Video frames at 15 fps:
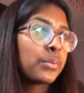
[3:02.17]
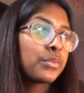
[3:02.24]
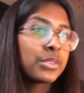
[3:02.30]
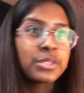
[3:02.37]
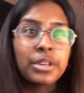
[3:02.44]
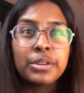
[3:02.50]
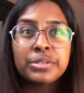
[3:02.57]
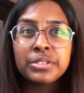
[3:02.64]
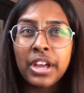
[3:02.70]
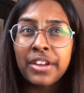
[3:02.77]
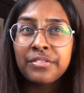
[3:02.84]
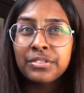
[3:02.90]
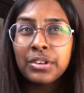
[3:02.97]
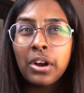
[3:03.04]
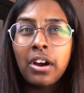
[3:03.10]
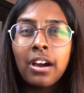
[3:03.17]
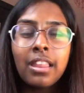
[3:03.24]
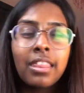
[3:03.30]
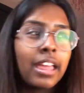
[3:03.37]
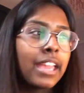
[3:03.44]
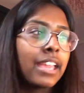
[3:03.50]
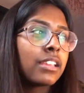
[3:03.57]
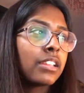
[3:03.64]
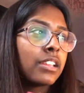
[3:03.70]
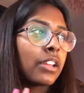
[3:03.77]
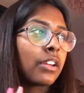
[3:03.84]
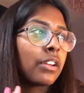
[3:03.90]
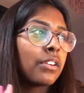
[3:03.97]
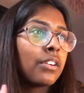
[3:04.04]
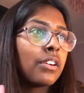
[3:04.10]
results that I've got. Like, you
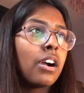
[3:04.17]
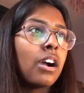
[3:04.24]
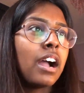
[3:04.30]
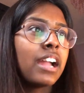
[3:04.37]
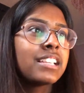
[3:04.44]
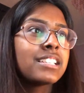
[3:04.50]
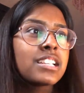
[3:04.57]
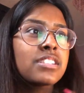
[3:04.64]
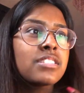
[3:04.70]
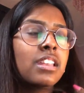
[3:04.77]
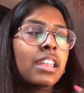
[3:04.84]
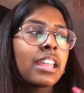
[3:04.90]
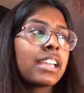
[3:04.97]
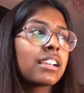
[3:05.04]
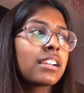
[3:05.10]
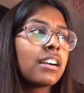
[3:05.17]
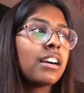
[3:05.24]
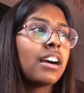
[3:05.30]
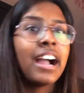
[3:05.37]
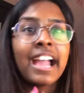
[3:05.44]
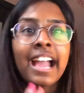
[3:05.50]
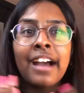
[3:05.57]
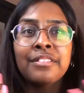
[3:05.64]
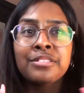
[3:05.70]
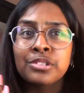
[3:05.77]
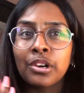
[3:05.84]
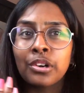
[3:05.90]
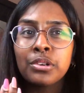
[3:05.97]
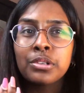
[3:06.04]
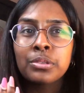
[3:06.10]
know, I have
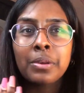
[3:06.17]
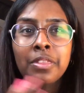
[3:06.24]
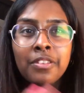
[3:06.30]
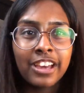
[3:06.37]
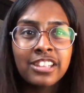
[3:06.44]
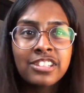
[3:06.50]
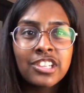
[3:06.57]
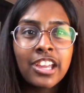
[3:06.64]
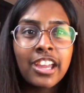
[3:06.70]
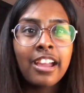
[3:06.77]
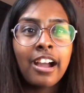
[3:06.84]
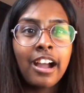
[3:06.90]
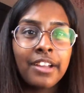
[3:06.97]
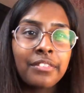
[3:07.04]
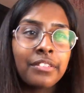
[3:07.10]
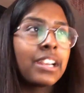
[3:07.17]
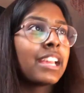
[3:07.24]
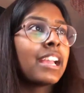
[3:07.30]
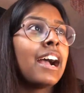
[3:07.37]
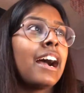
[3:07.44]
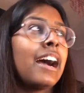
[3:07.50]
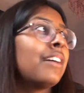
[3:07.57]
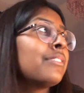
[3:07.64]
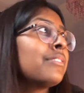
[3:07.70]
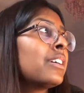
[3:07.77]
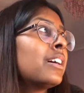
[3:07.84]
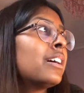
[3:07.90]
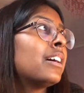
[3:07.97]
struggled with first year, I really have.